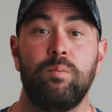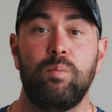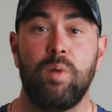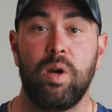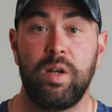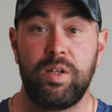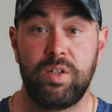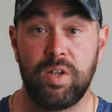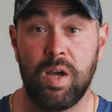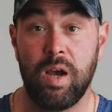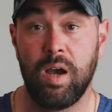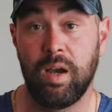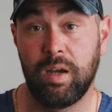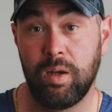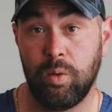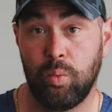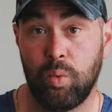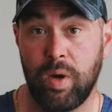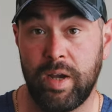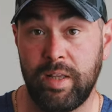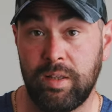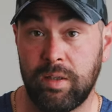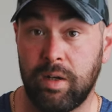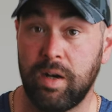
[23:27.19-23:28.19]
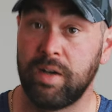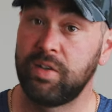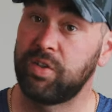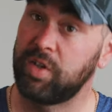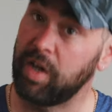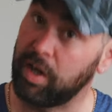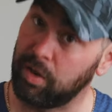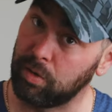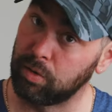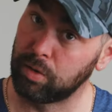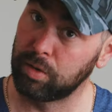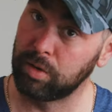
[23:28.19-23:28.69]
my target weight that I
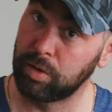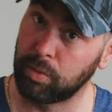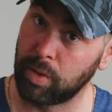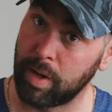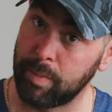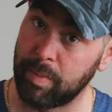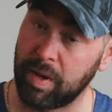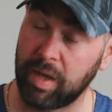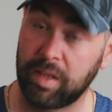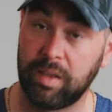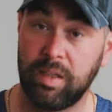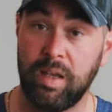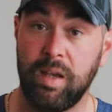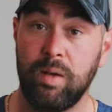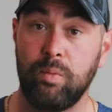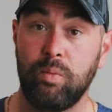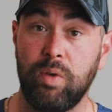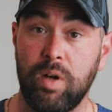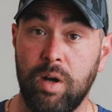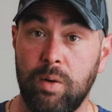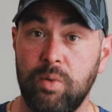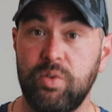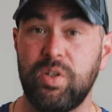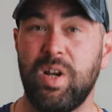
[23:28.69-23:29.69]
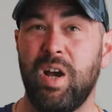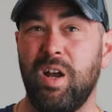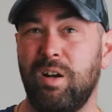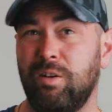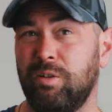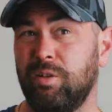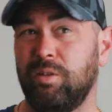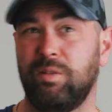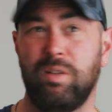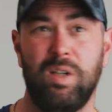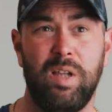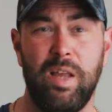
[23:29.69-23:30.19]
set all the way back then when I was
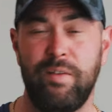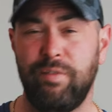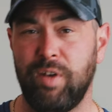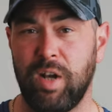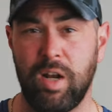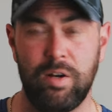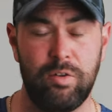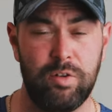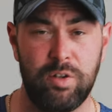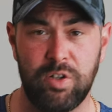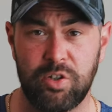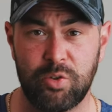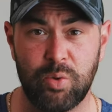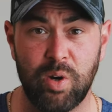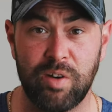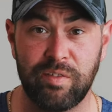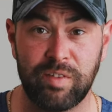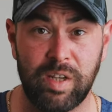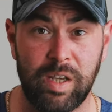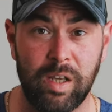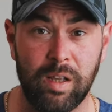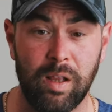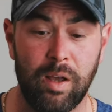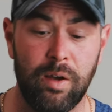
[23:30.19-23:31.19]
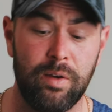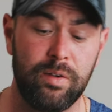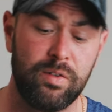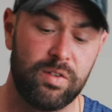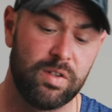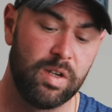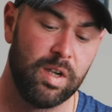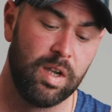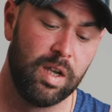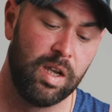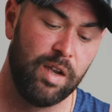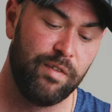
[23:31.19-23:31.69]
111, 112
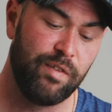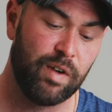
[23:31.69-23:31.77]
kilos.